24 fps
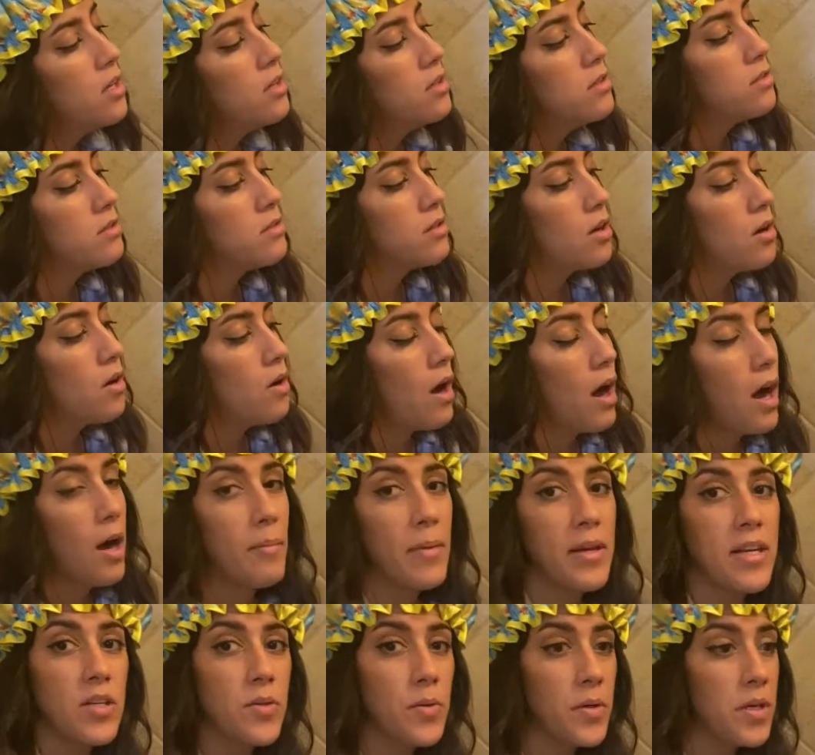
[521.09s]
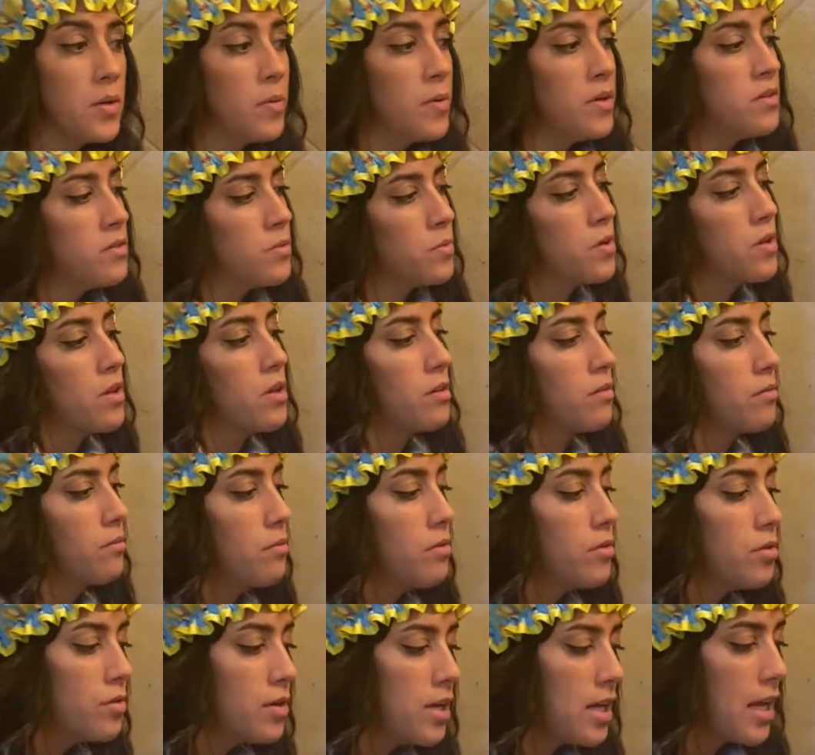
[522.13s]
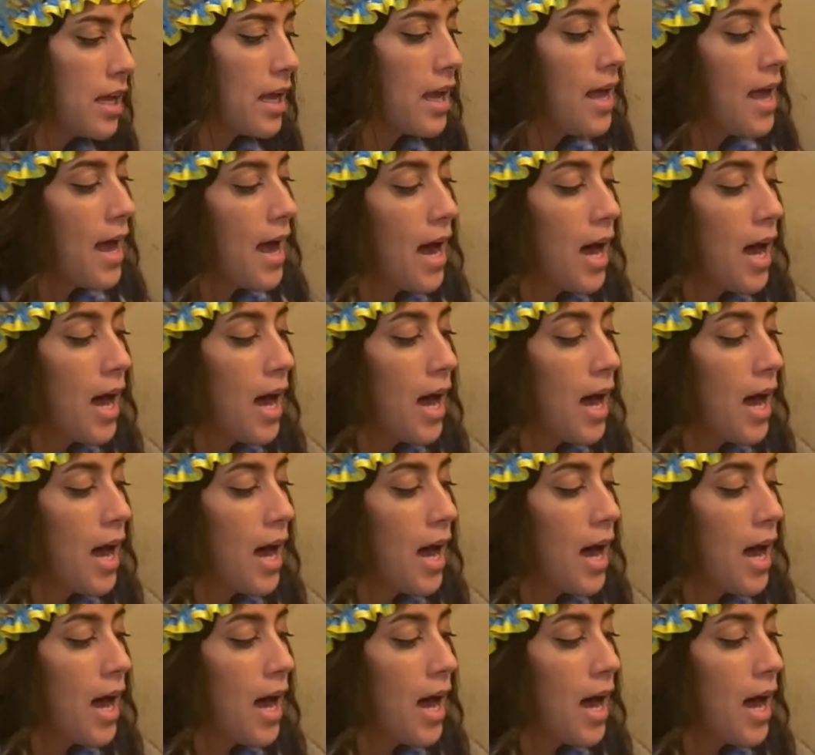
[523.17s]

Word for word: So how many 21s were there? Three.